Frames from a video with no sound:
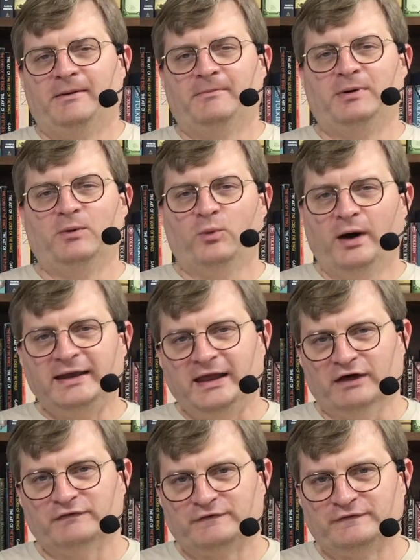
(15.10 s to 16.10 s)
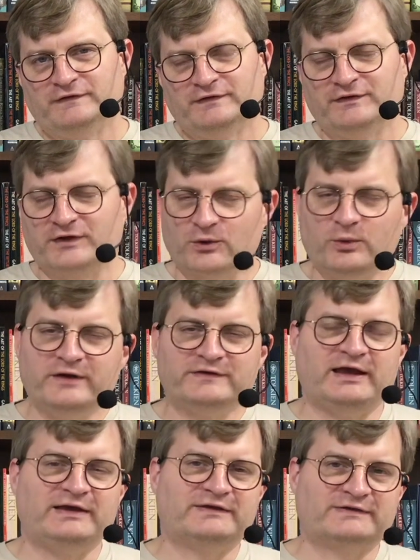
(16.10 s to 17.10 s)
But what if there was
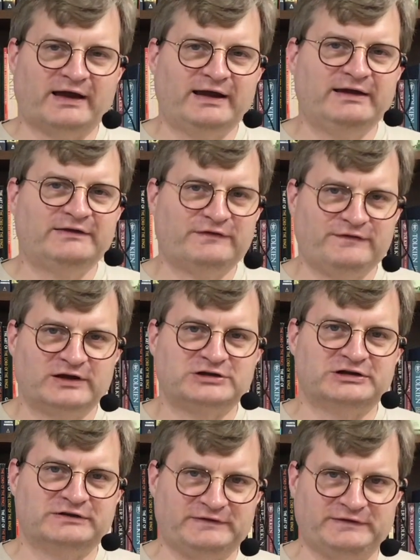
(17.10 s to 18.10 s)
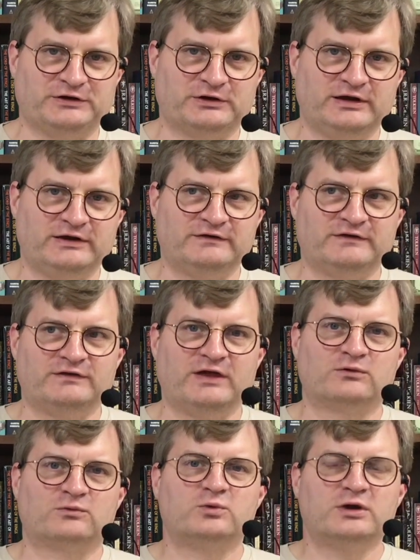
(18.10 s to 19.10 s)
a science fiction series
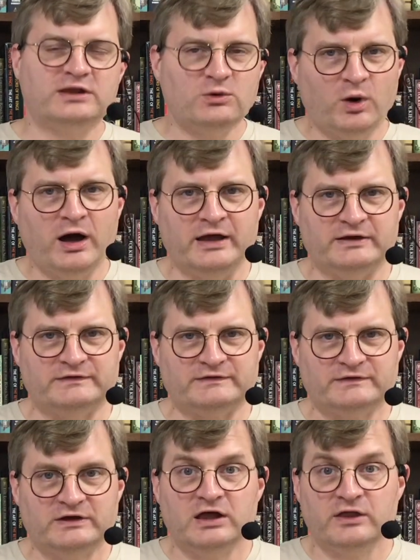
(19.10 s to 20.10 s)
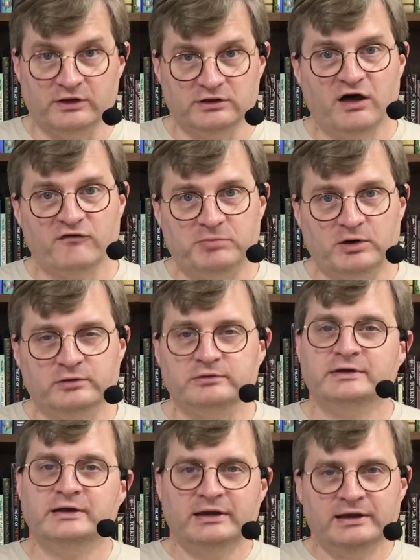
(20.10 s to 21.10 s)
that really was the love boat
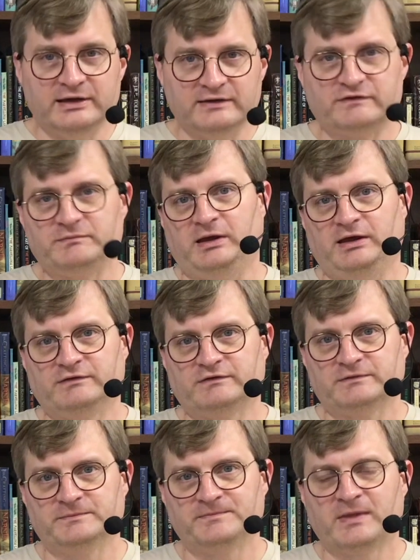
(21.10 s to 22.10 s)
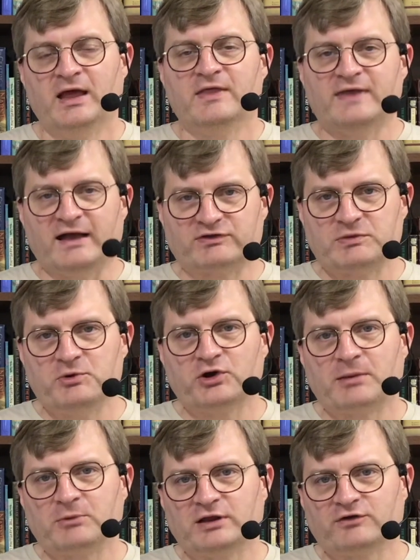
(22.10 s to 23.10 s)
in space? That's the book
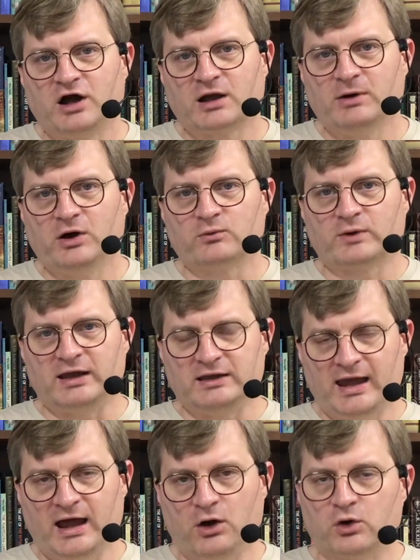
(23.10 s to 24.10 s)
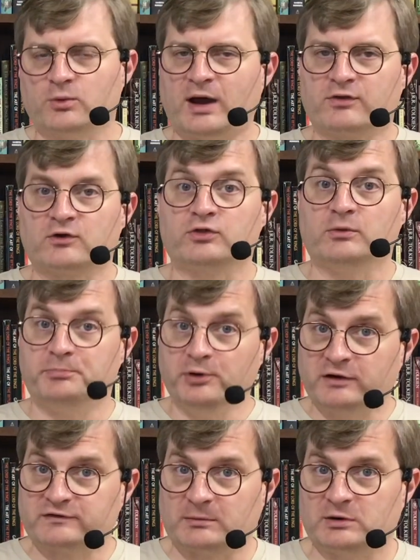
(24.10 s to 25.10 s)
I'm going to talk about right now, or rather, the
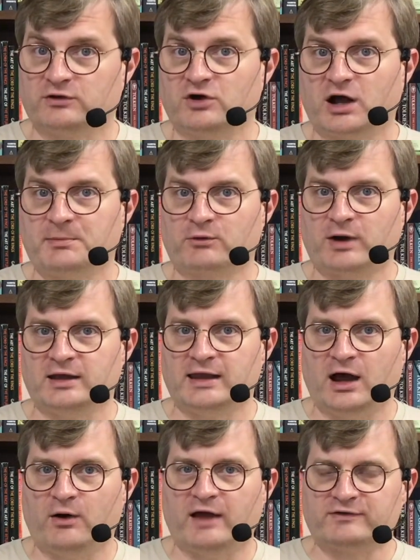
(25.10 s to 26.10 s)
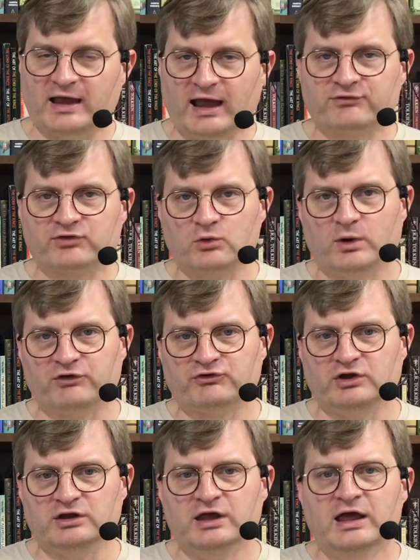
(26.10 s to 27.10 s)
books I'm going to talk about right now, as I ask the
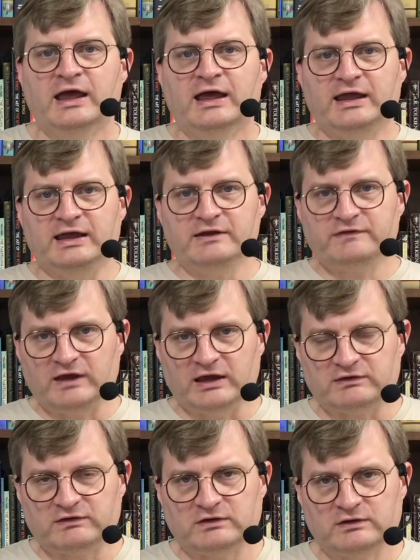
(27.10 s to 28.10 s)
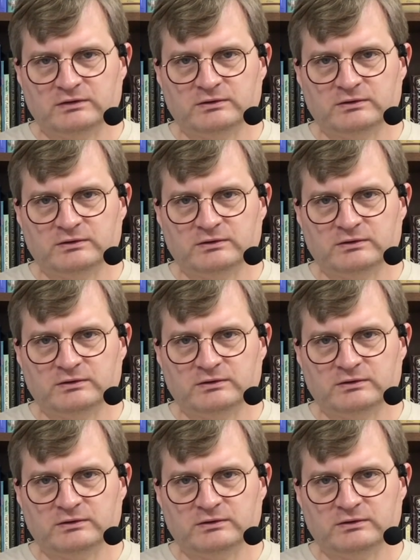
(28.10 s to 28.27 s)
question, is it